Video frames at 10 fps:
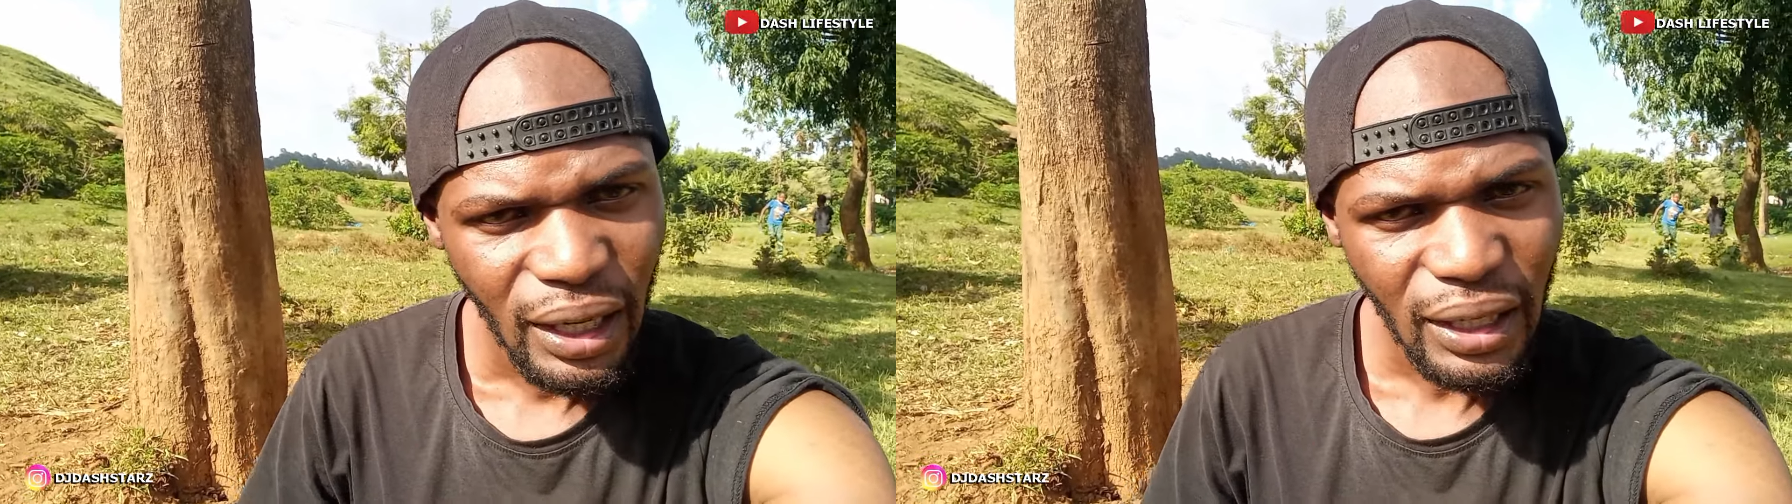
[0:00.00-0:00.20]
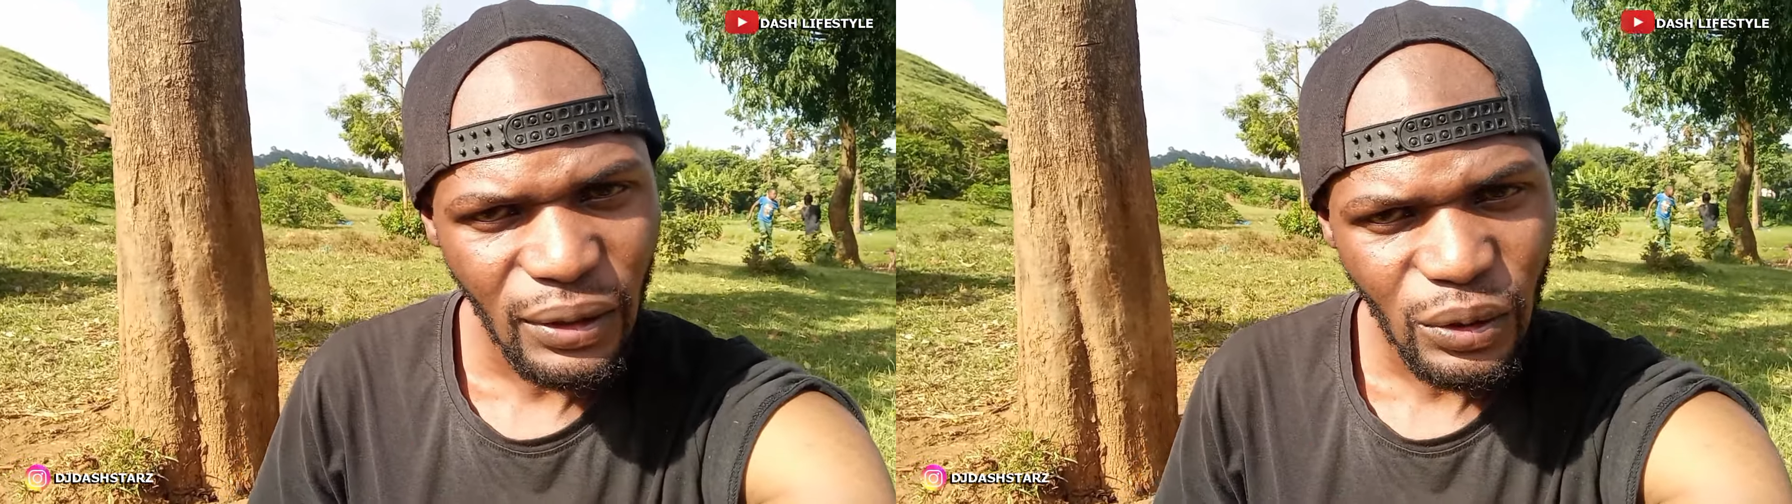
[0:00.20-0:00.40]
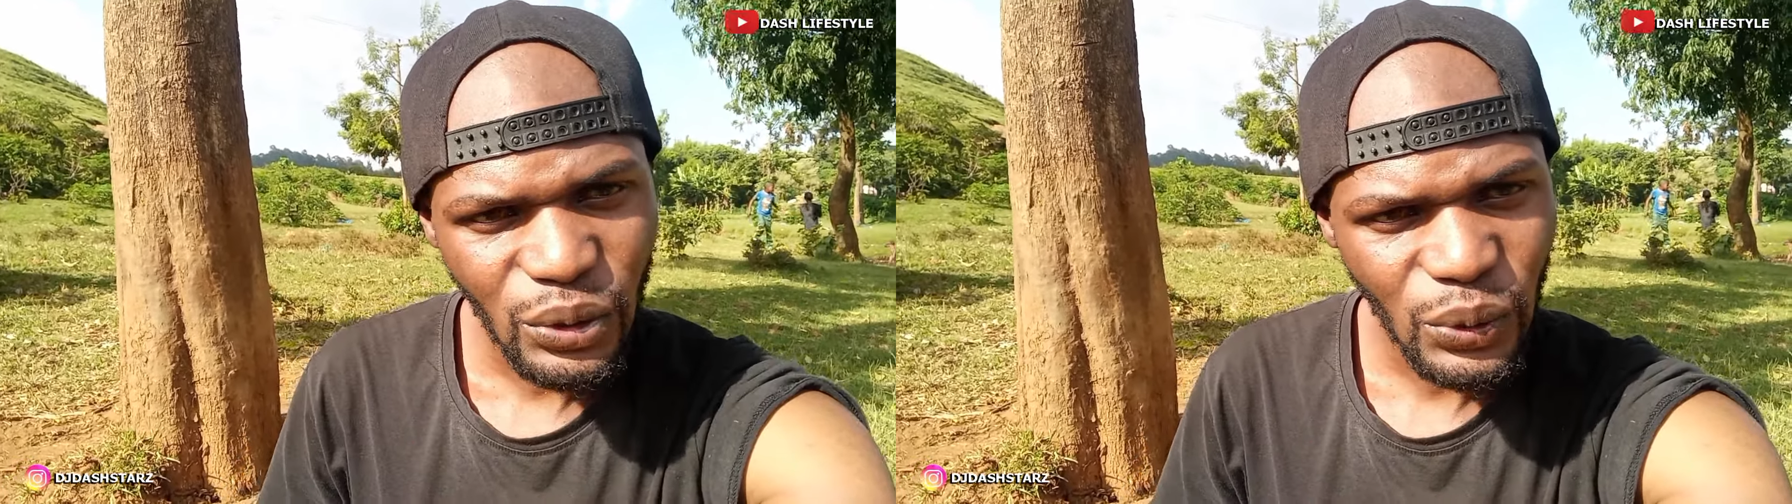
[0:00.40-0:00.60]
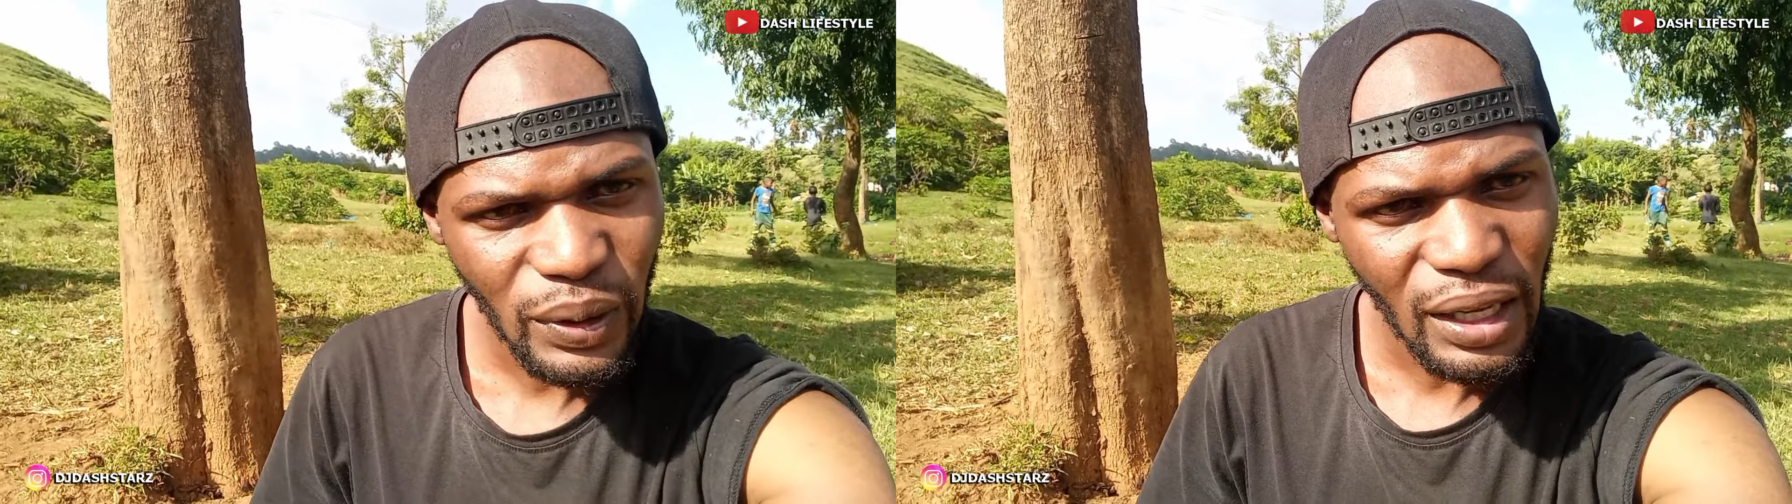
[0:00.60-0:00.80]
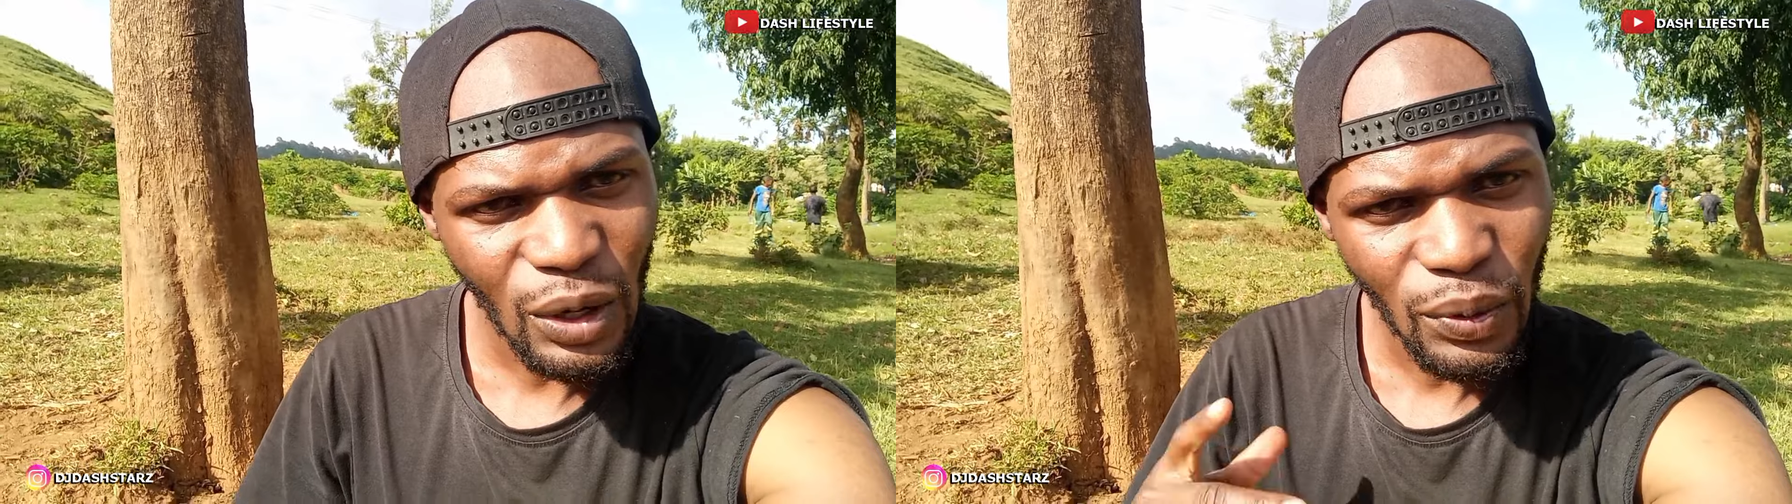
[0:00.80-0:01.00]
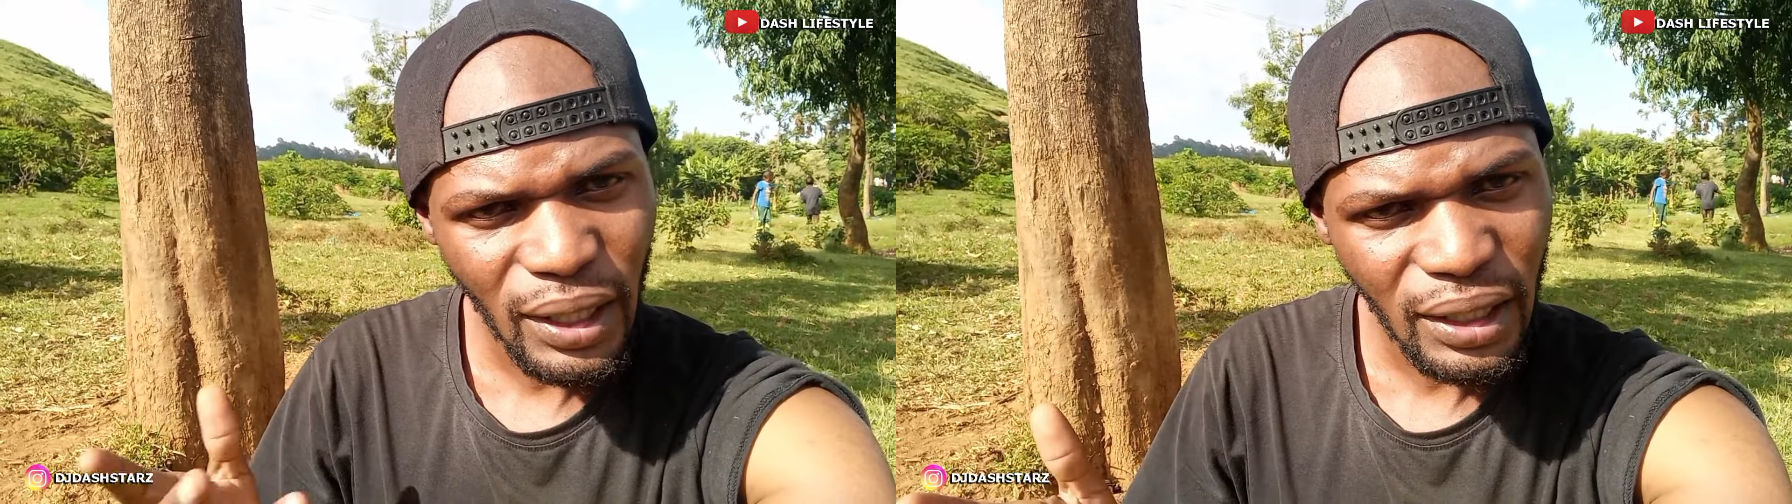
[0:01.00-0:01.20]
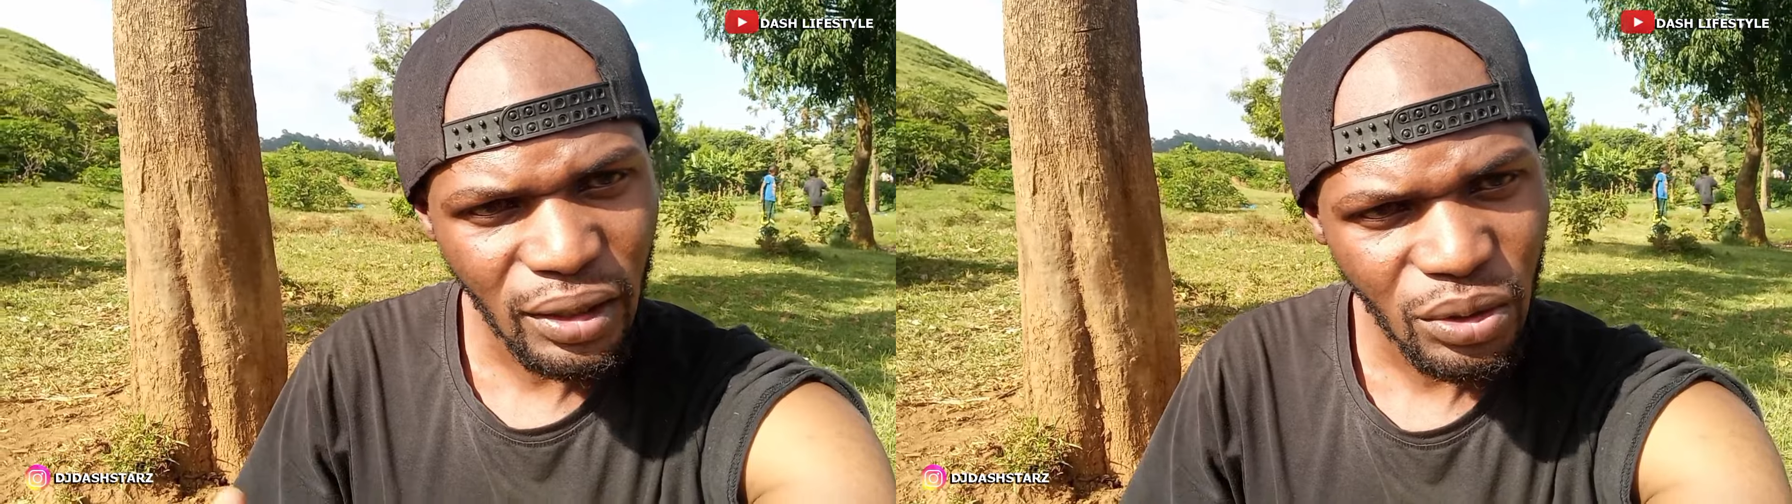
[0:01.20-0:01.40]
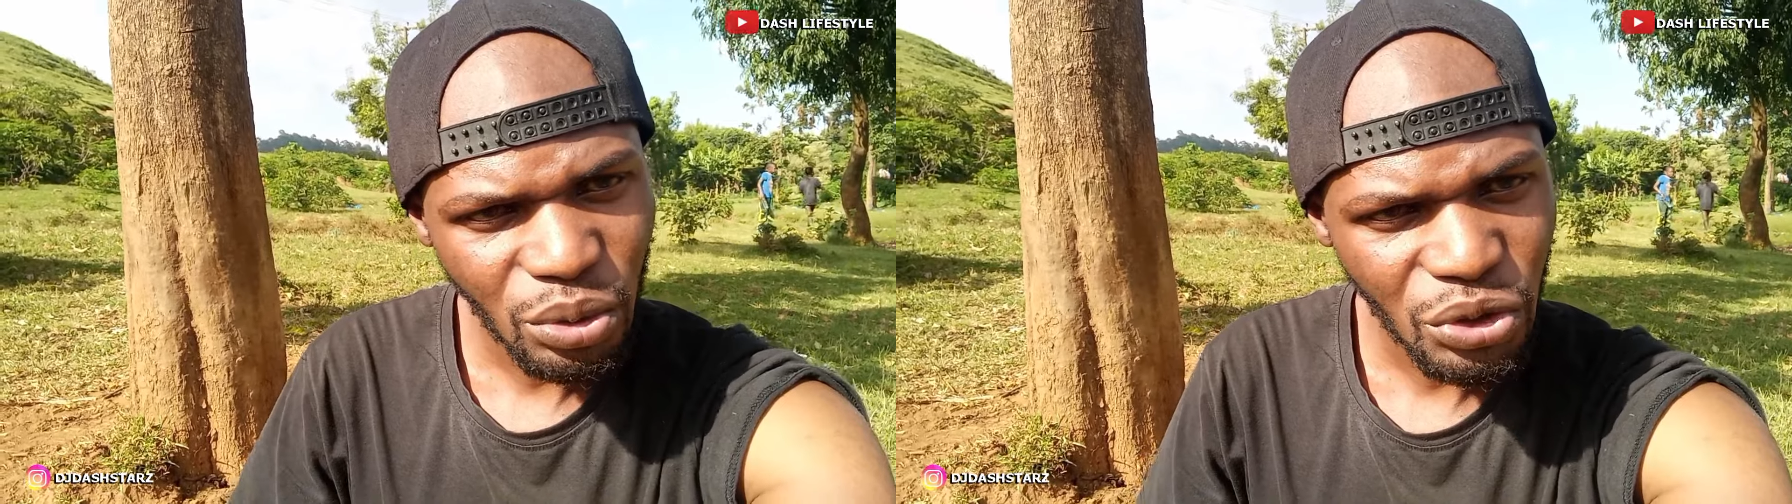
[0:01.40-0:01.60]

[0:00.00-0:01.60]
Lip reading: and also they are willing to